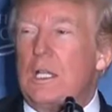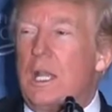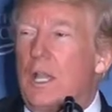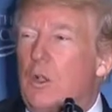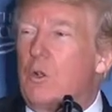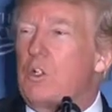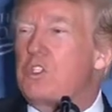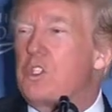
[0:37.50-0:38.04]

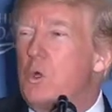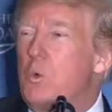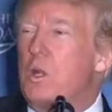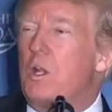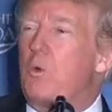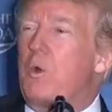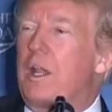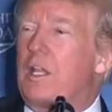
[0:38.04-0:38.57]
I also
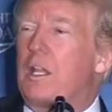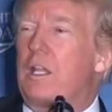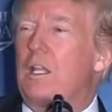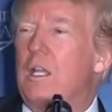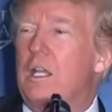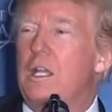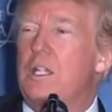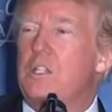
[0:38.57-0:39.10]
want to
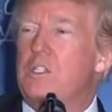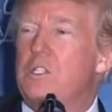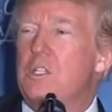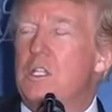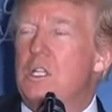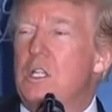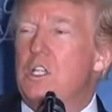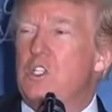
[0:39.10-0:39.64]
recognize
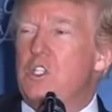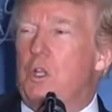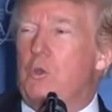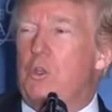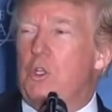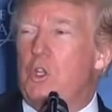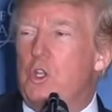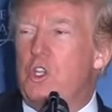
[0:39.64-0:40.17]

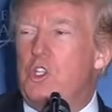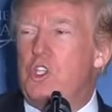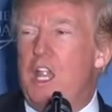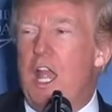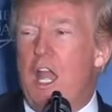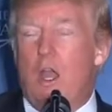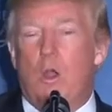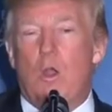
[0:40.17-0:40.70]
Secretary
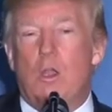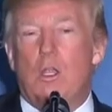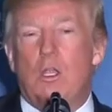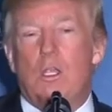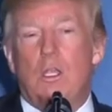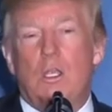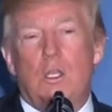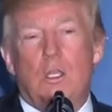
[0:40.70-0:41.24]
Chow,
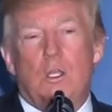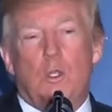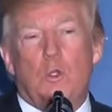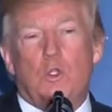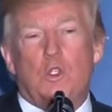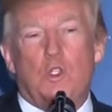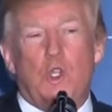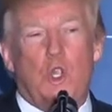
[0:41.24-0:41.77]

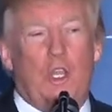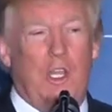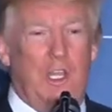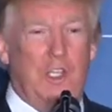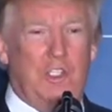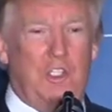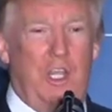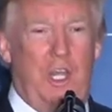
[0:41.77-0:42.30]
who's joining
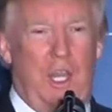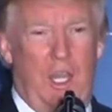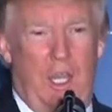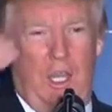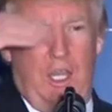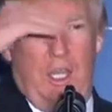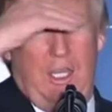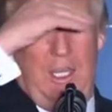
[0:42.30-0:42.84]
us
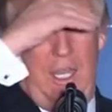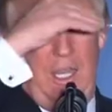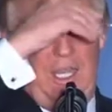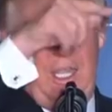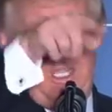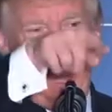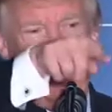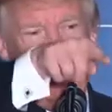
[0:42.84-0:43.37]
today.
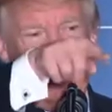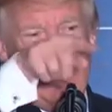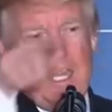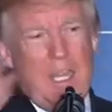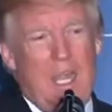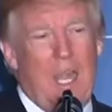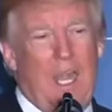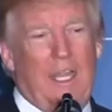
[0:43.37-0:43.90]
Elaine?
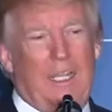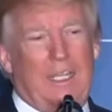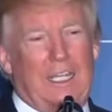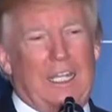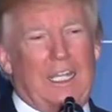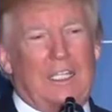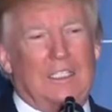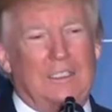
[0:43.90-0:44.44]
Hi,
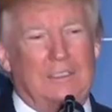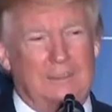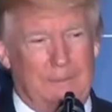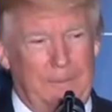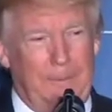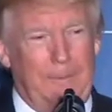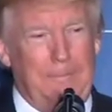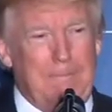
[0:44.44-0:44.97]
Elaine.
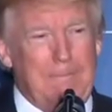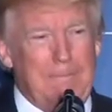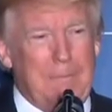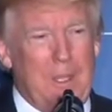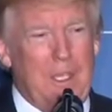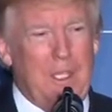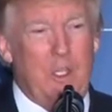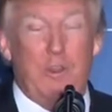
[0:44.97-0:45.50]

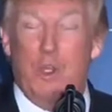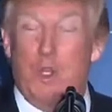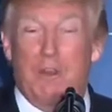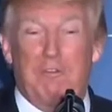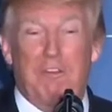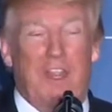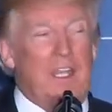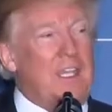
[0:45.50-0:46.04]
You're doing
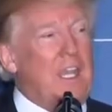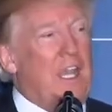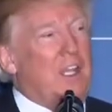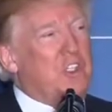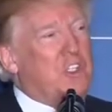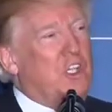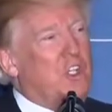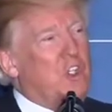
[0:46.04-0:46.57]
a
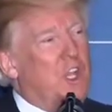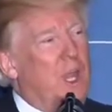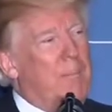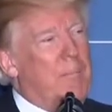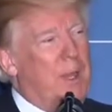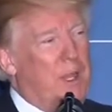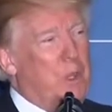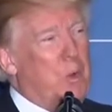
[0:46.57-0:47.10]
fantastic
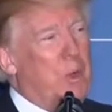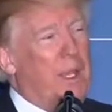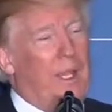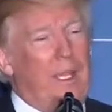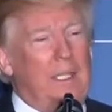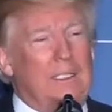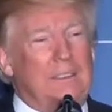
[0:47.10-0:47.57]
job, by the way.